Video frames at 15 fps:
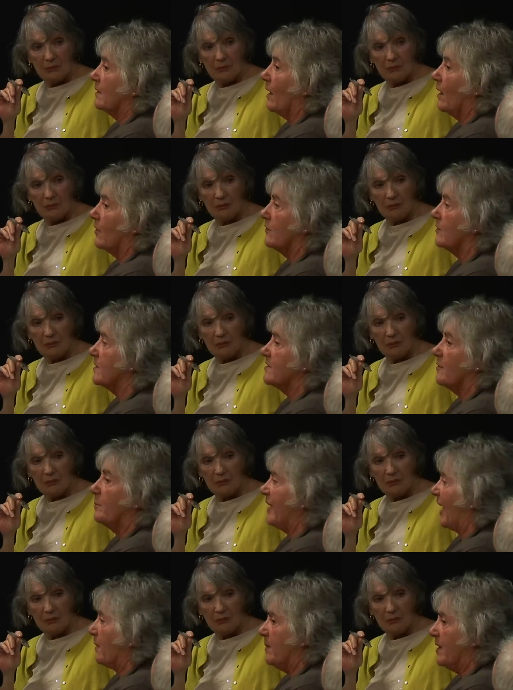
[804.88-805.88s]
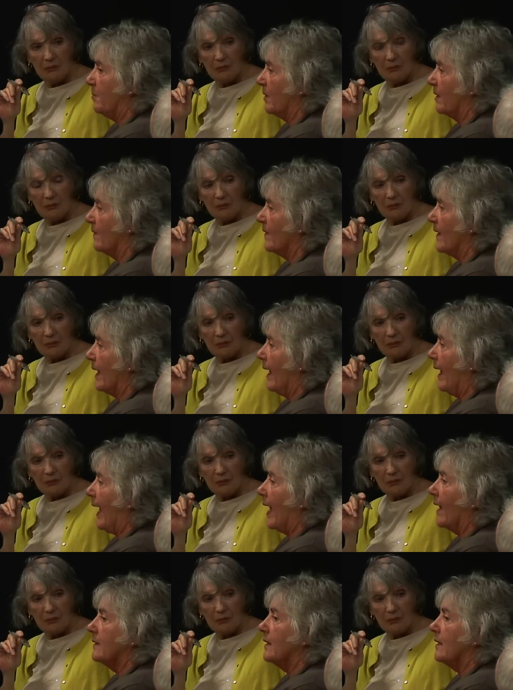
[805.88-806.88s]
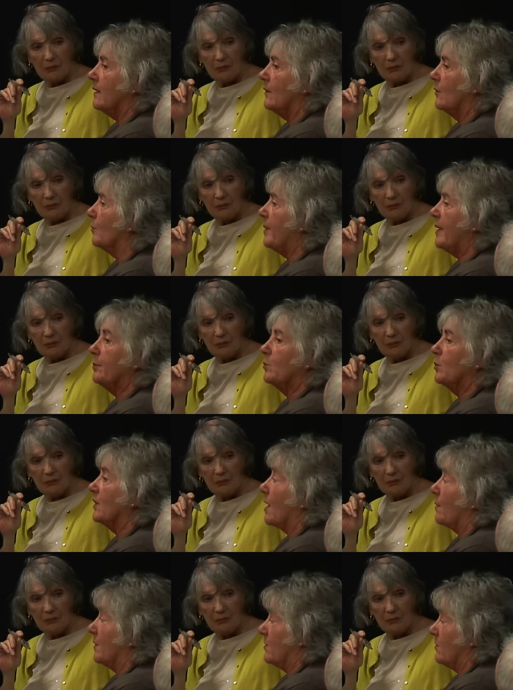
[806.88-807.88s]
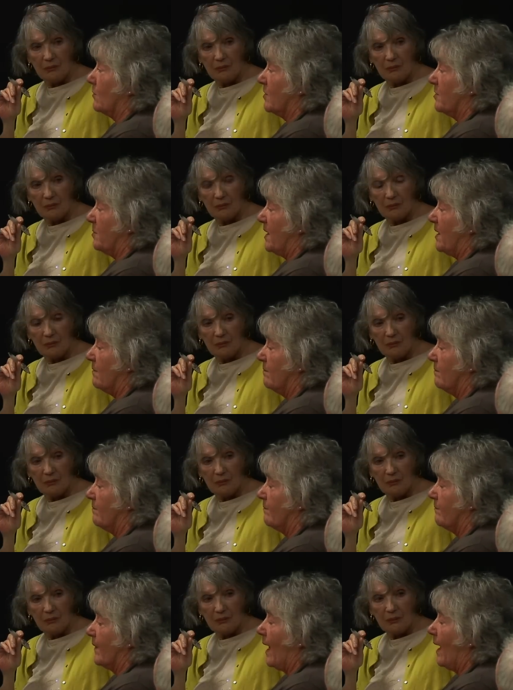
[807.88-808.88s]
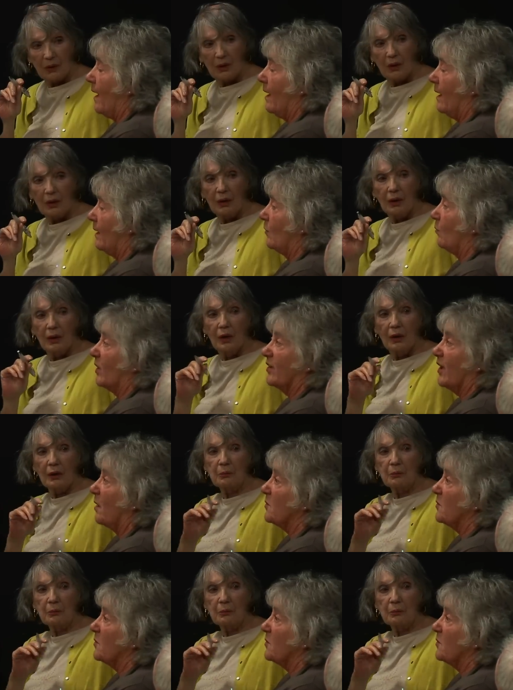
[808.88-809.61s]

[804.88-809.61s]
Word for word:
Speaker 1: hundreds of black people. Mm-hmm. And, you know, people would come and talk to me and what I